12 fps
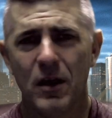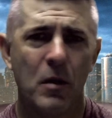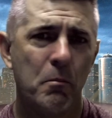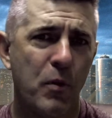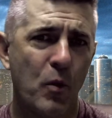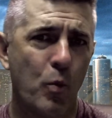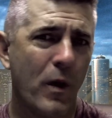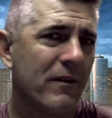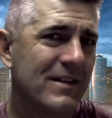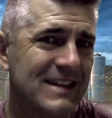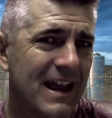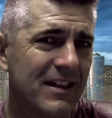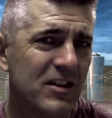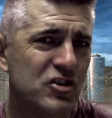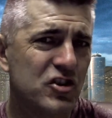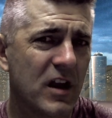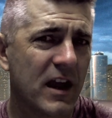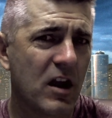but where exactly
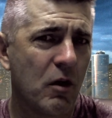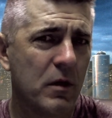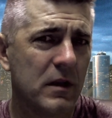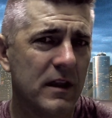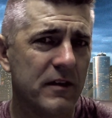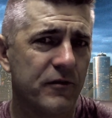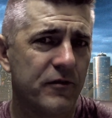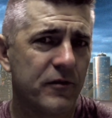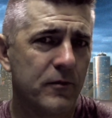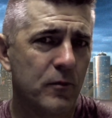should I go and live?